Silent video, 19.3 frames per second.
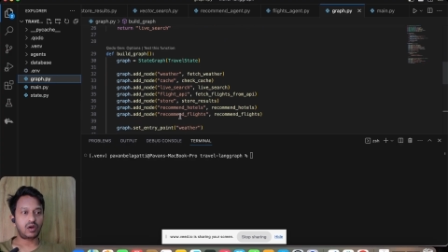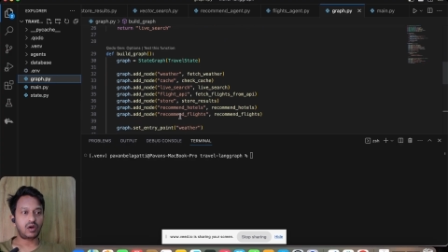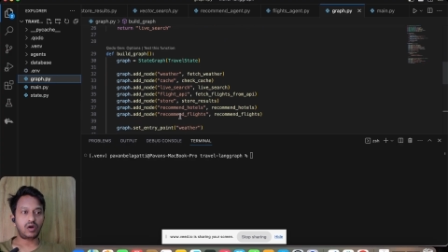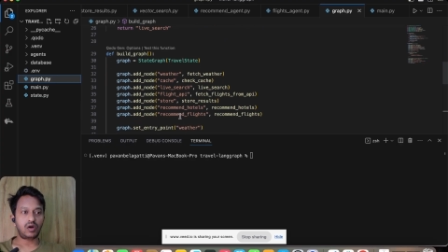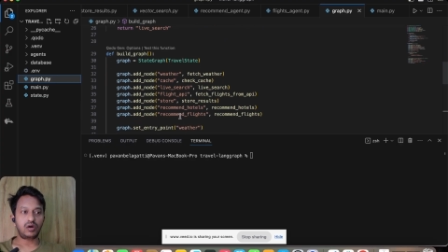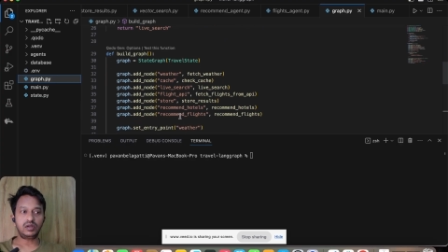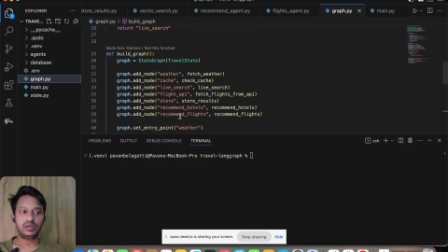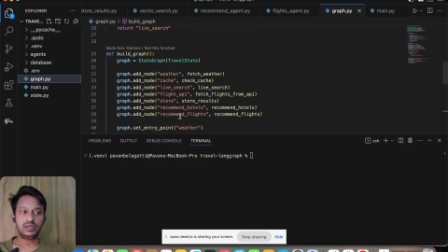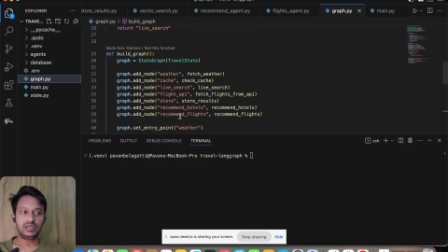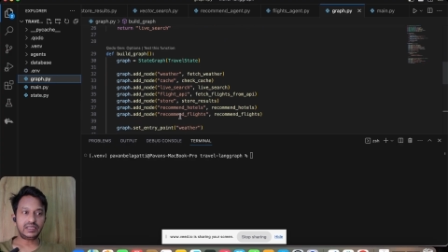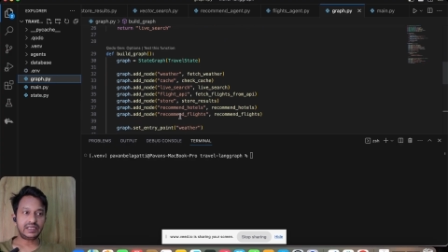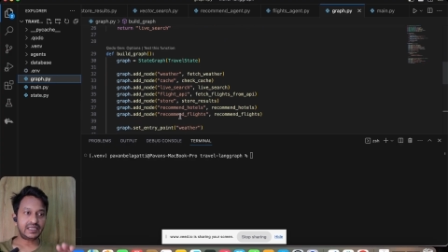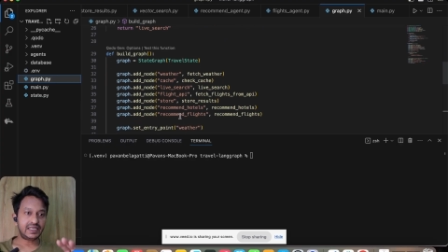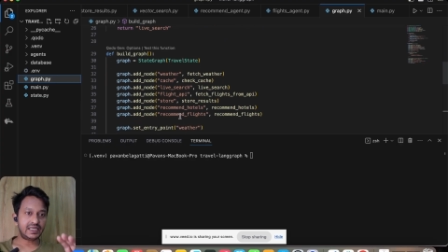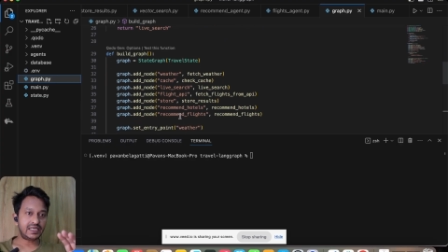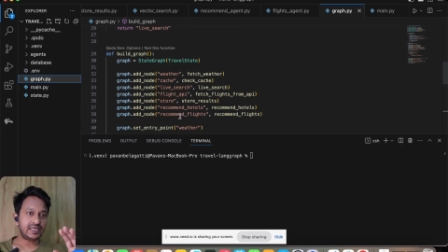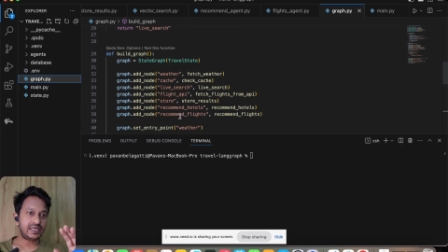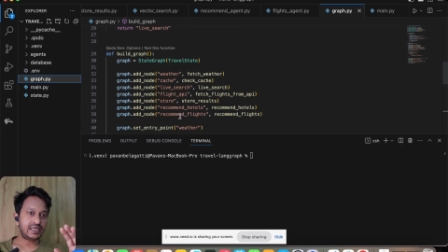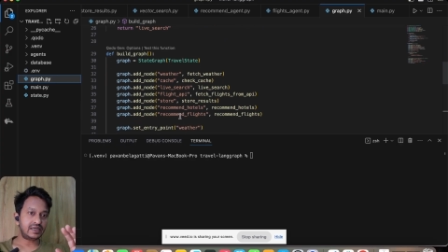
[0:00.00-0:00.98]
all
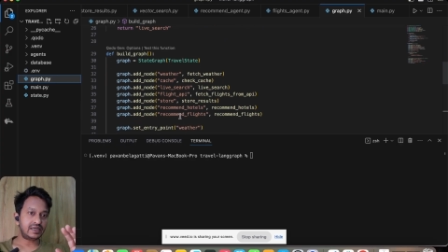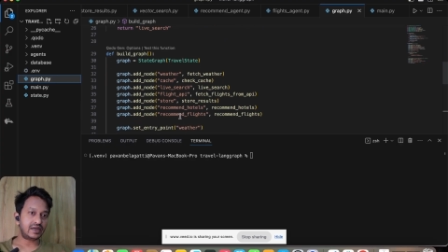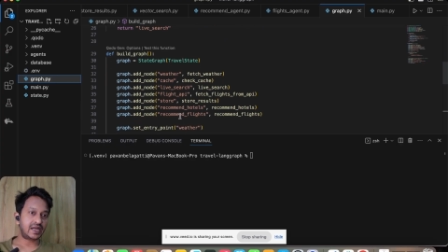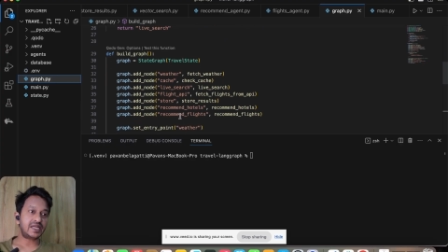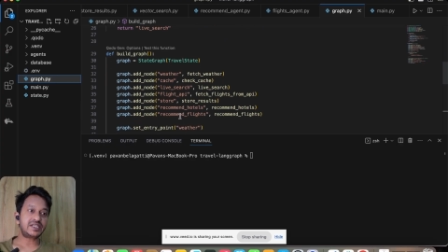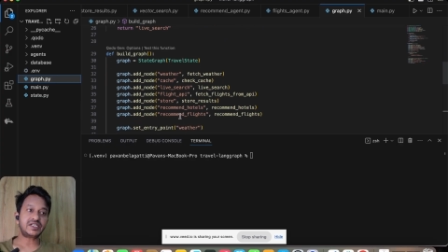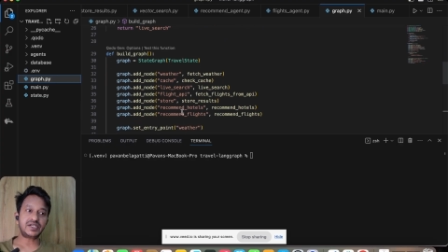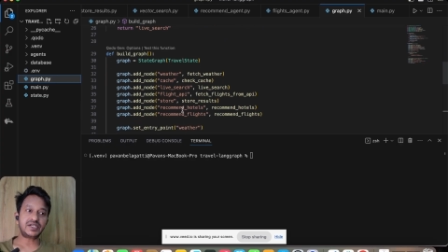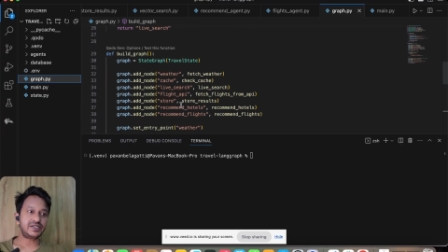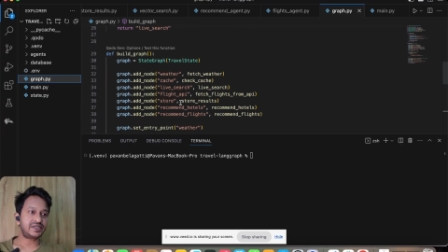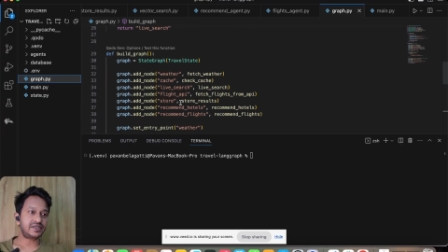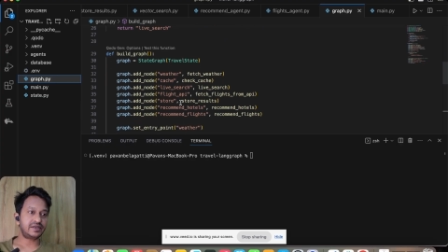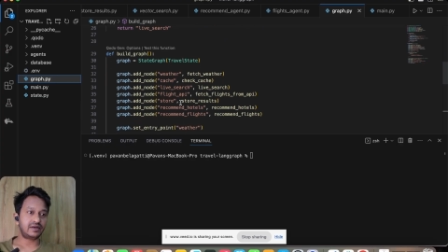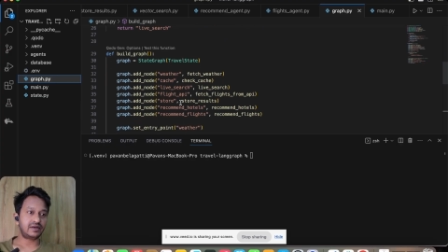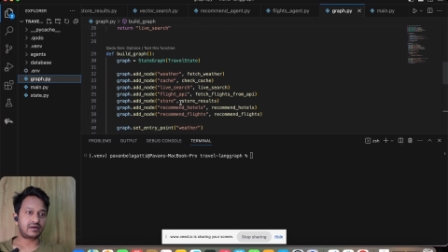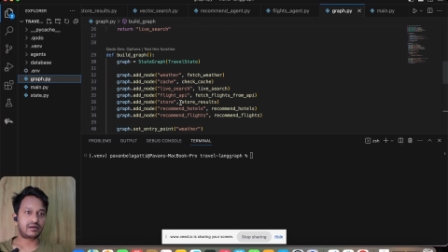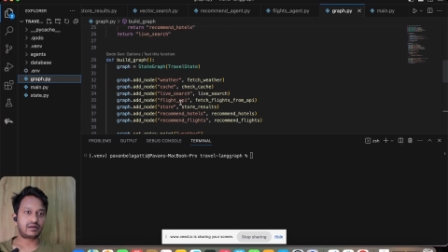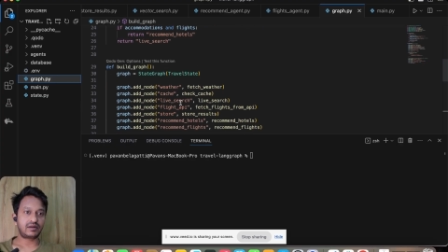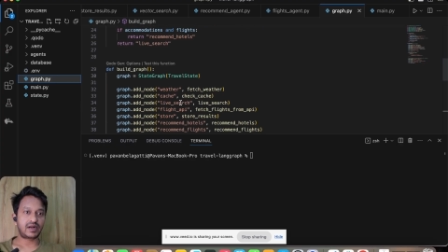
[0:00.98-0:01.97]
the agents
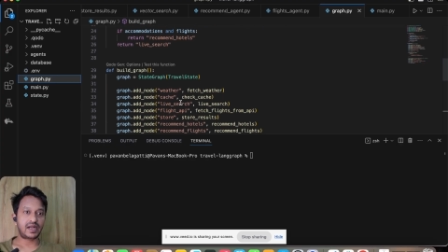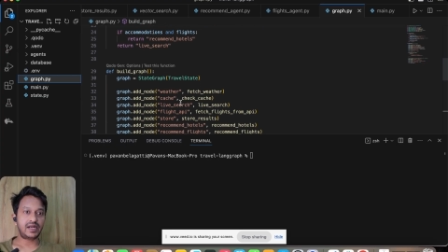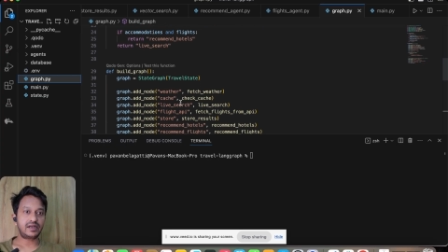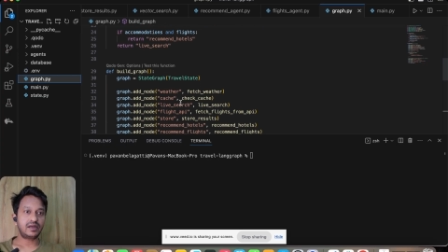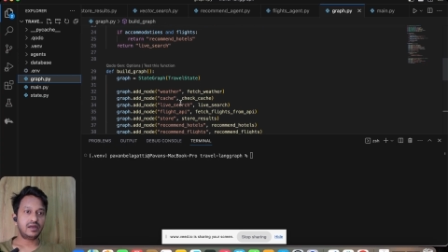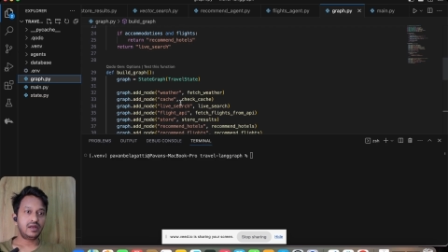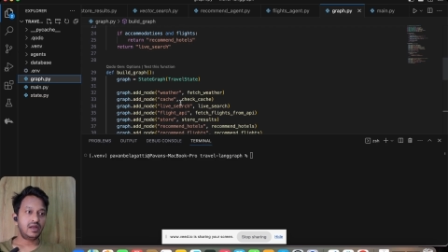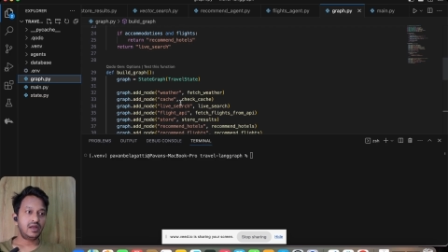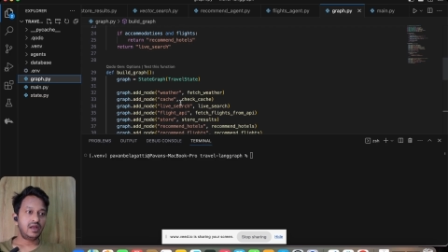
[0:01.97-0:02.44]
here right